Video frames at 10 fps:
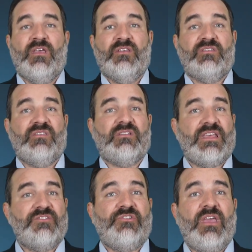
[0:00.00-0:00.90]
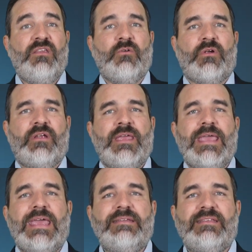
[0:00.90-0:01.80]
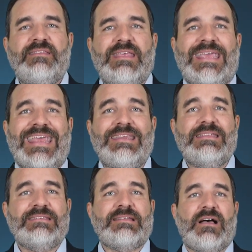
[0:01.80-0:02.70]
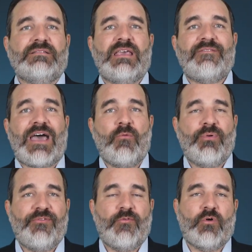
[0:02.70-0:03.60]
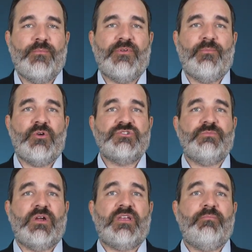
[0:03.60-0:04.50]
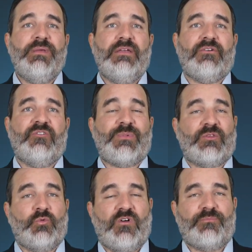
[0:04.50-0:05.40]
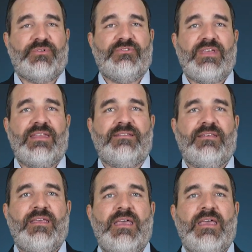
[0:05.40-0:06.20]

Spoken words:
Since late January, Indian stocks have outperformed their emerging market peers by 12%